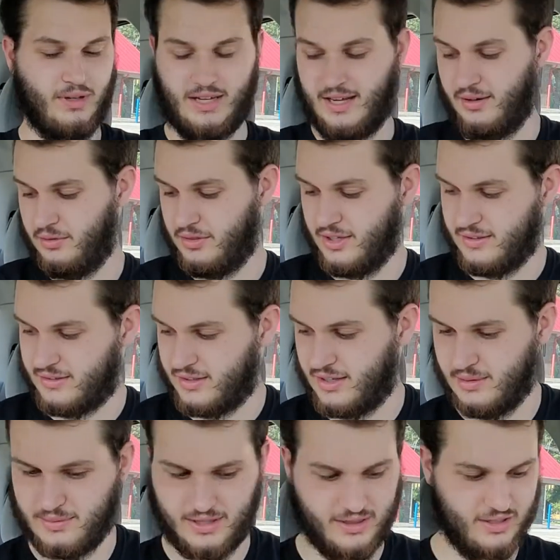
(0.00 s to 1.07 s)
I don't think it's a
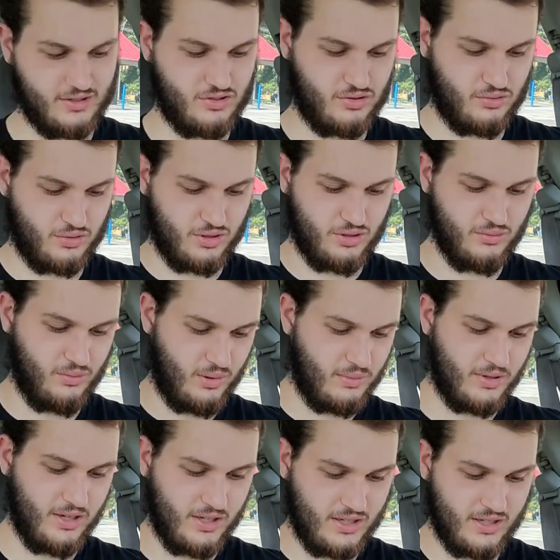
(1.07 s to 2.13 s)
gummy, I think it's just a little rubber
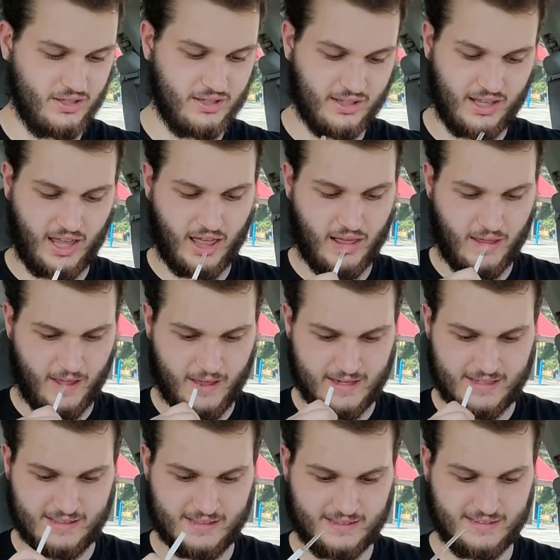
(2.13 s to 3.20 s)
ducky I
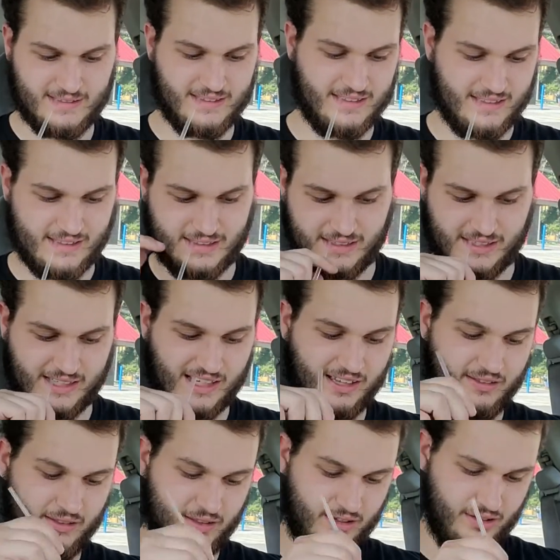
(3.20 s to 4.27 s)
got, like,
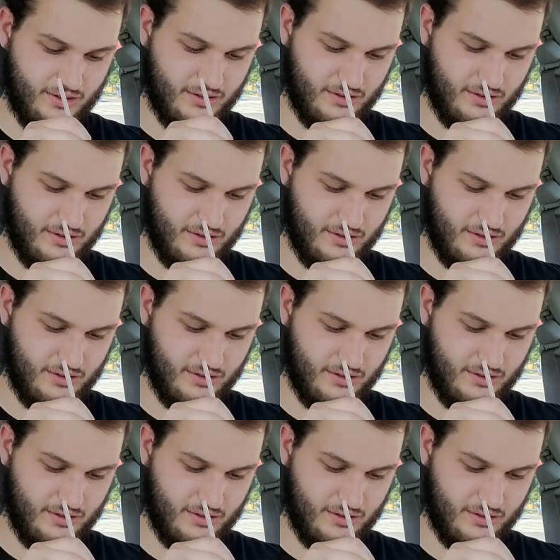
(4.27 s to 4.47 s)
in there.